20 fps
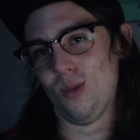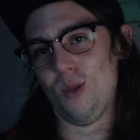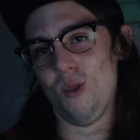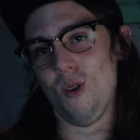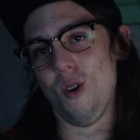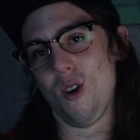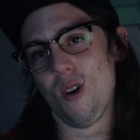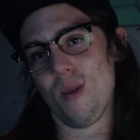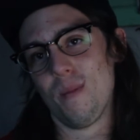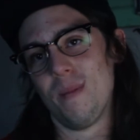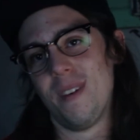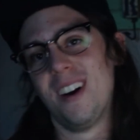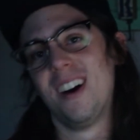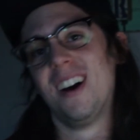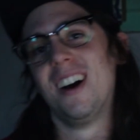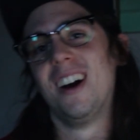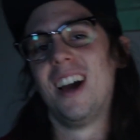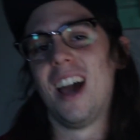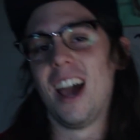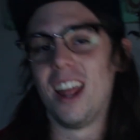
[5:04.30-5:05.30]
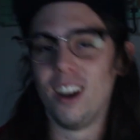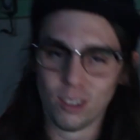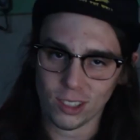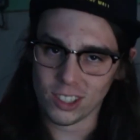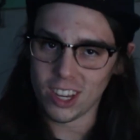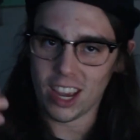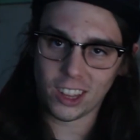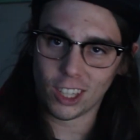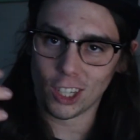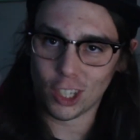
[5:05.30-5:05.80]
warm, and it was
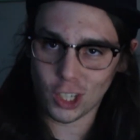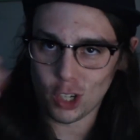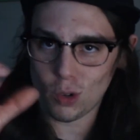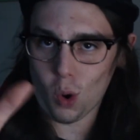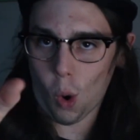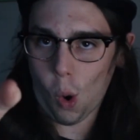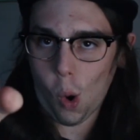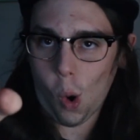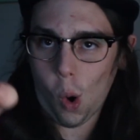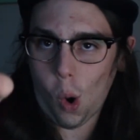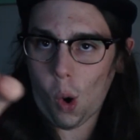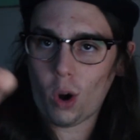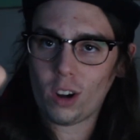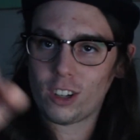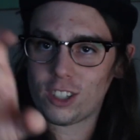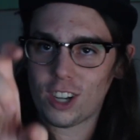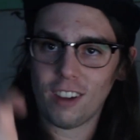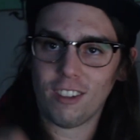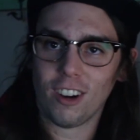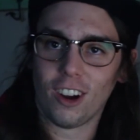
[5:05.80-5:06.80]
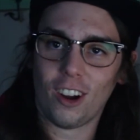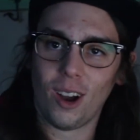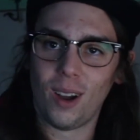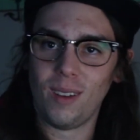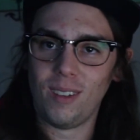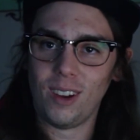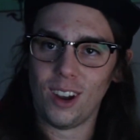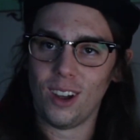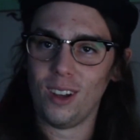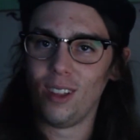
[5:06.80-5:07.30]
like the shaving
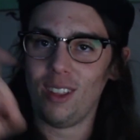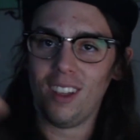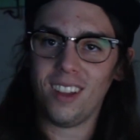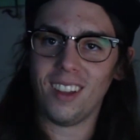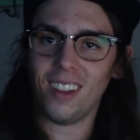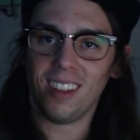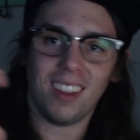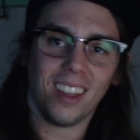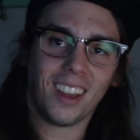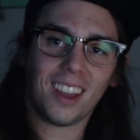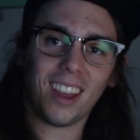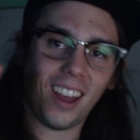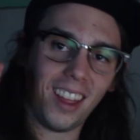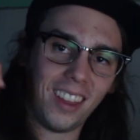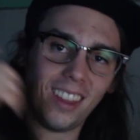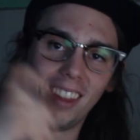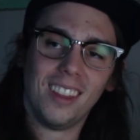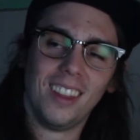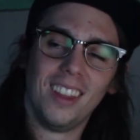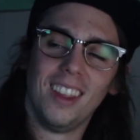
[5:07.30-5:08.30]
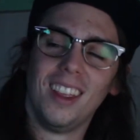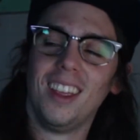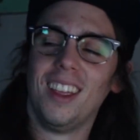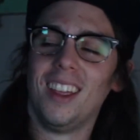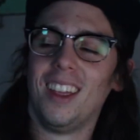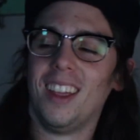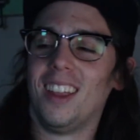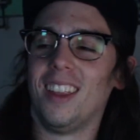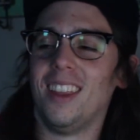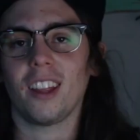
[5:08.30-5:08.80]
cream, you know, the kind that.
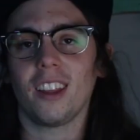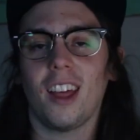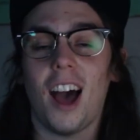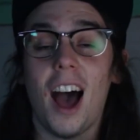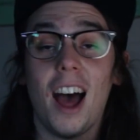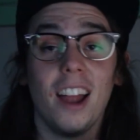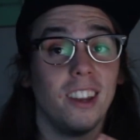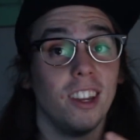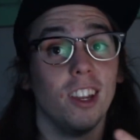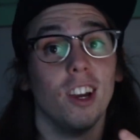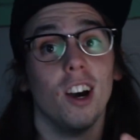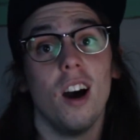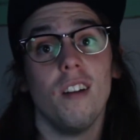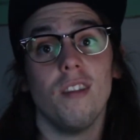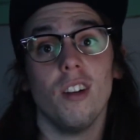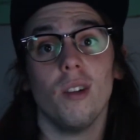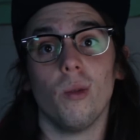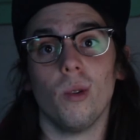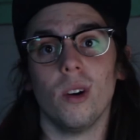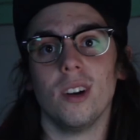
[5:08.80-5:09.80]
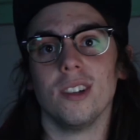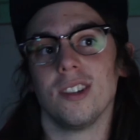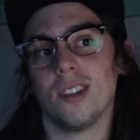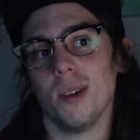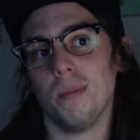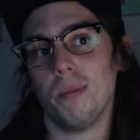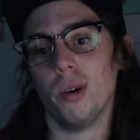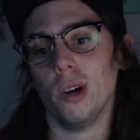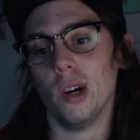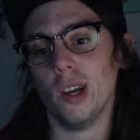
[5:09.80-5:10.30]
The idea of it was
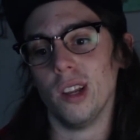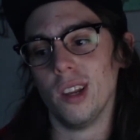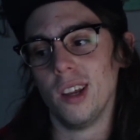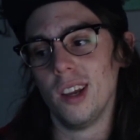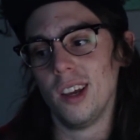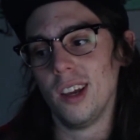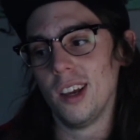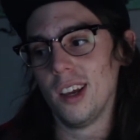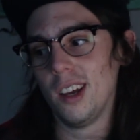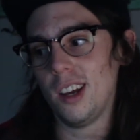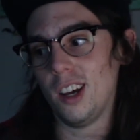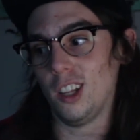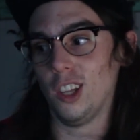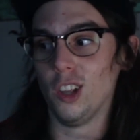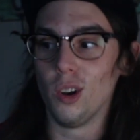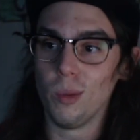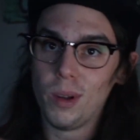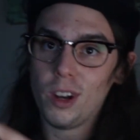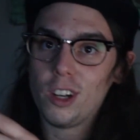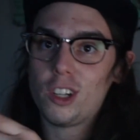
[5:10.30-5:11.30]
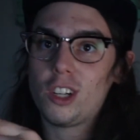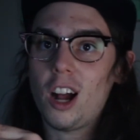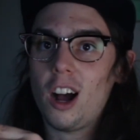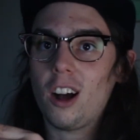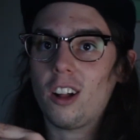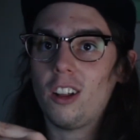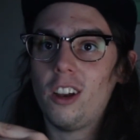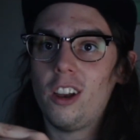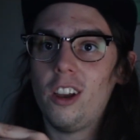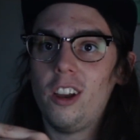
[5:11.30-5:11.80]
to put a little bit of
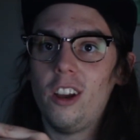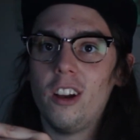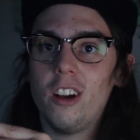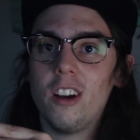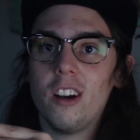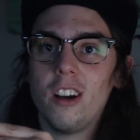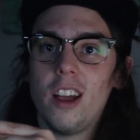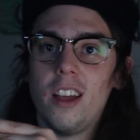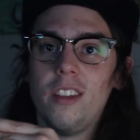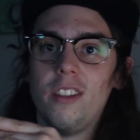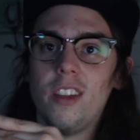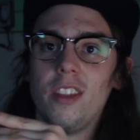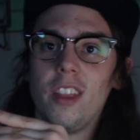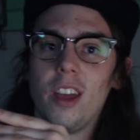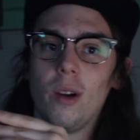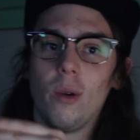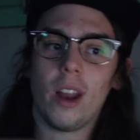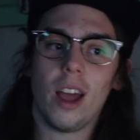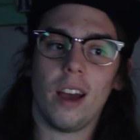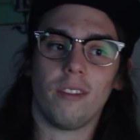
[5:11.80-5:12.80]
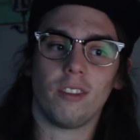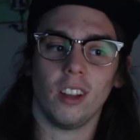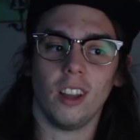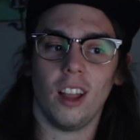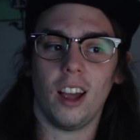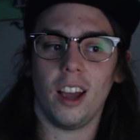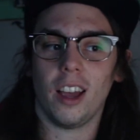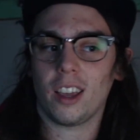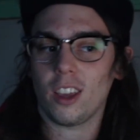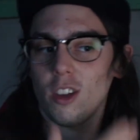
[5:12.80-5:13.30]
chocolate here, and then they would have to
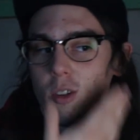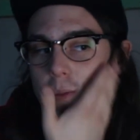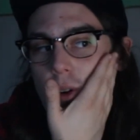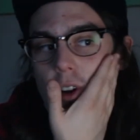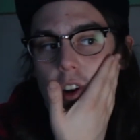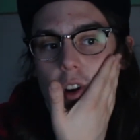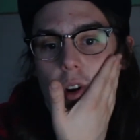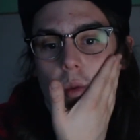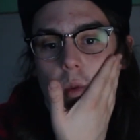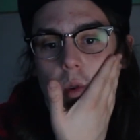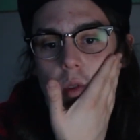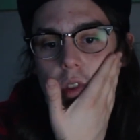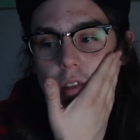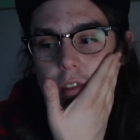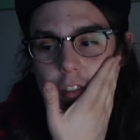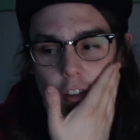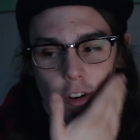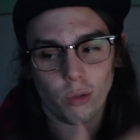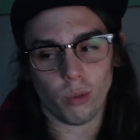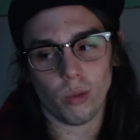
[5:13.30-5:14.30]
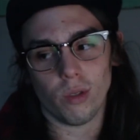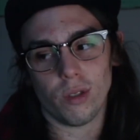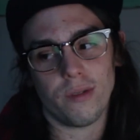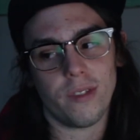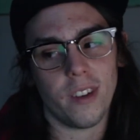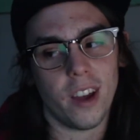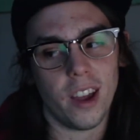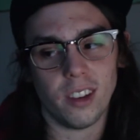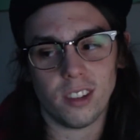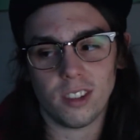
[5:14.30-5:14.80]
like you'd put it on the first one's
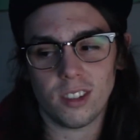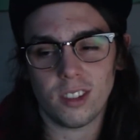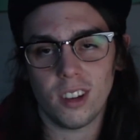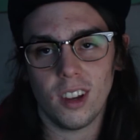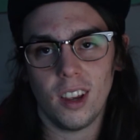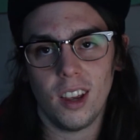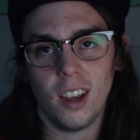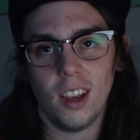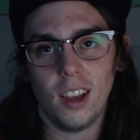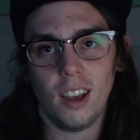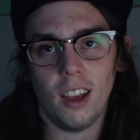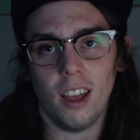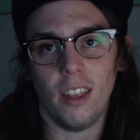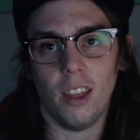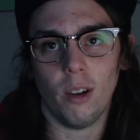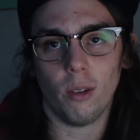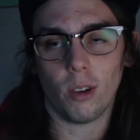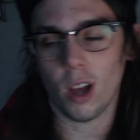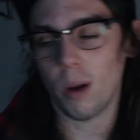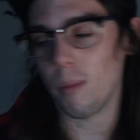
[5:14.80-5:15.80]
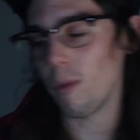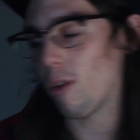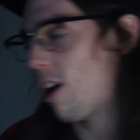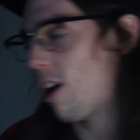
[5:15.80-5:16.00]
face, and they would come